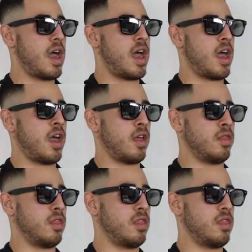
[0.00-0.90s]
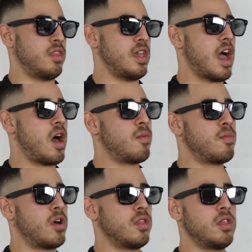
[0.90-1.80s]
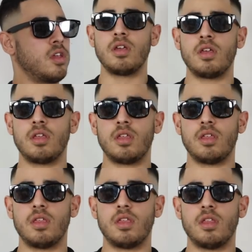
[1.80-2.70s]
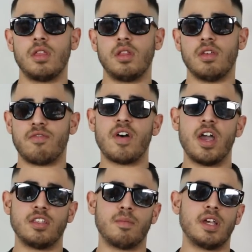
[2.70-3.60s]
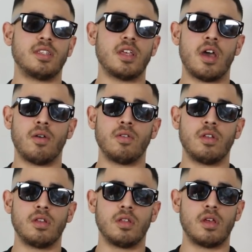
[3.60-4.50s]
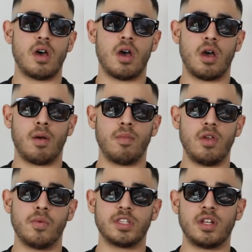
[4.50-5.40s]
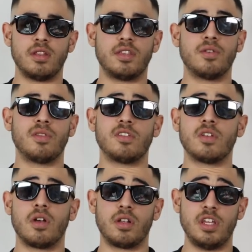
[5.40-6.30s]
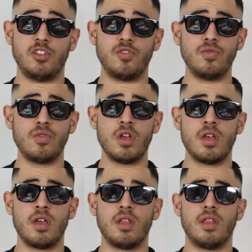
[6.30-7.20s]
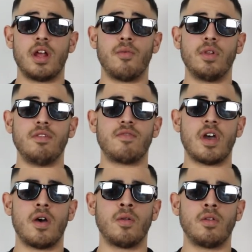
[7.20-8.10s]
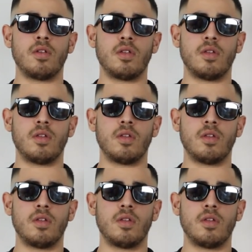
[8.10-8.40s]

And the album on there defines my sound. Um, it wasn't until the song Need You that I really found